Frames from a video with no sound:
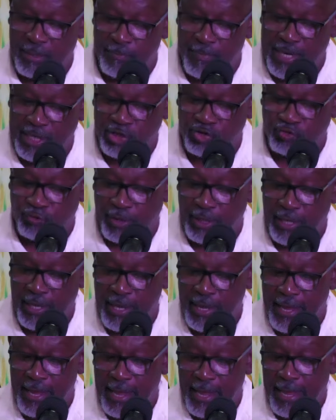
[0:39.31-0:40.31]
the ministry
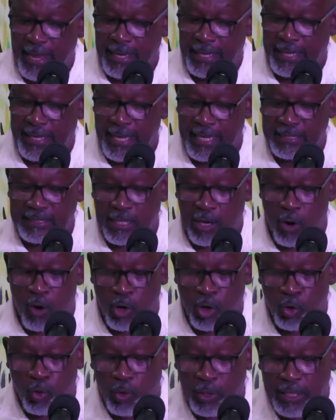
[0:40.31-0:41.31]
indicates that
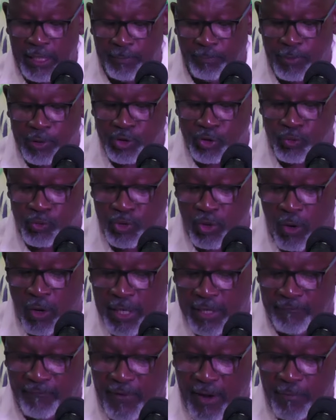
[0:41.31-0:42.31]
our locally produced
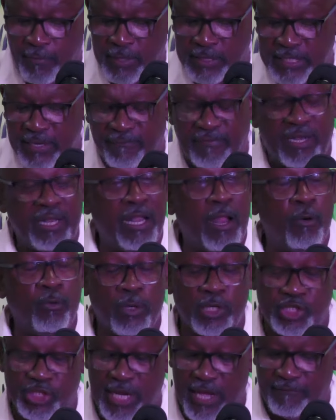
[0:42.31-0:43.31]
orchid flowers have a
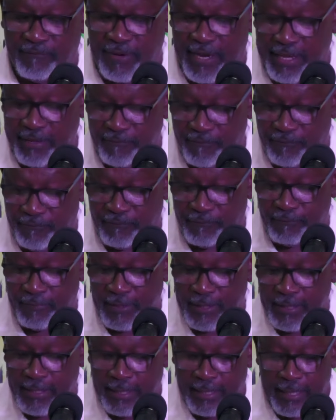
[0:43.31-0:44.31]
longer shelf life
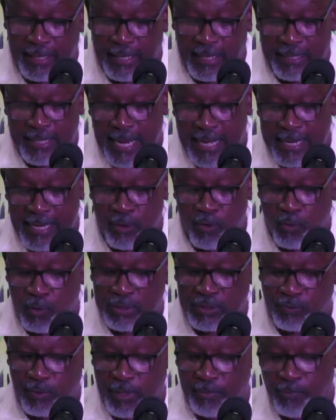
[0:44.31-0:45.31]
than
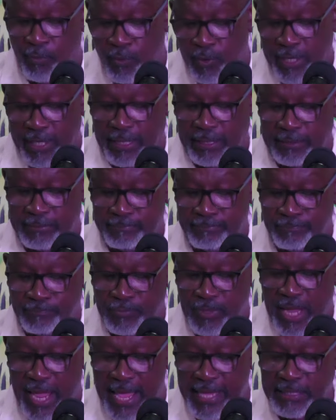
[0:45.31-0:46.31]
those who are imported.
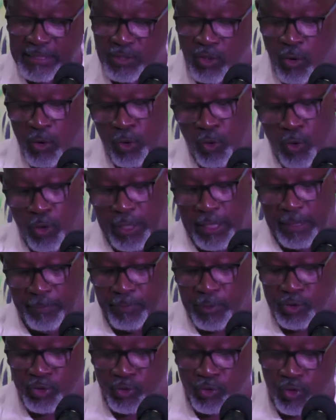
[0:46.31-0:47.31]
Hence, our locally
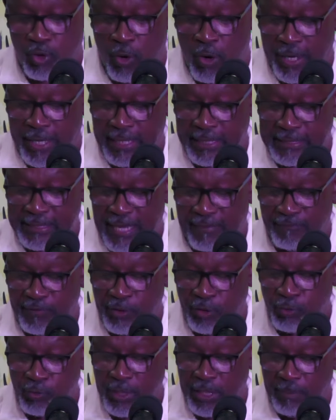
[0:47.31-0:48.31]
produced orchids have a
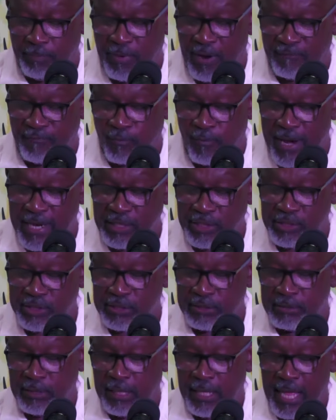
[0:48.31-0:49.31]
unique
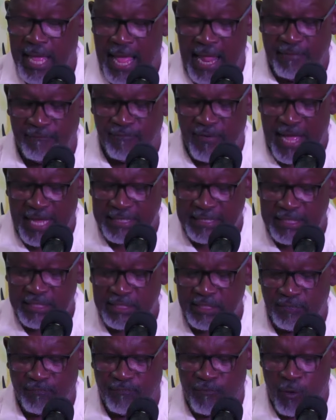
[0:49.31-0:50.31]
preferential
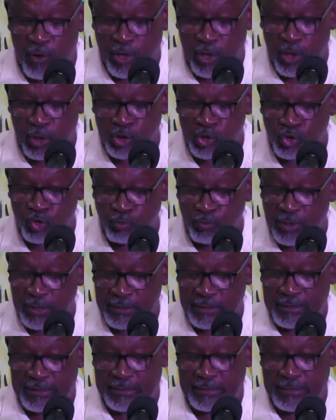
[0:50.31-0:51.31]
advantage for the
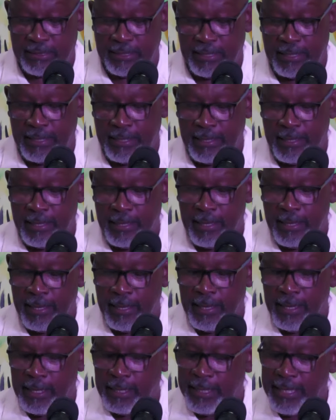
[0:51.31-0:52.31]
consumers.
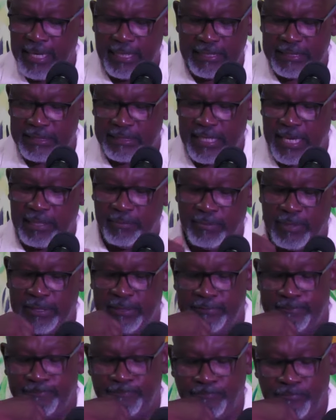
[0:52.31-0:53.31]
Ladies and
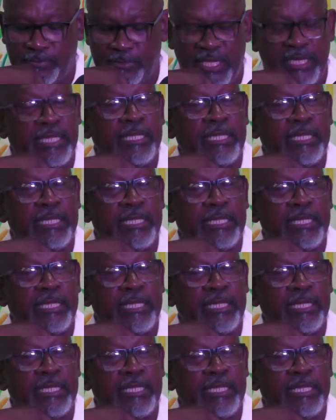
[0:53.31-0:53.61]
gentlemen, the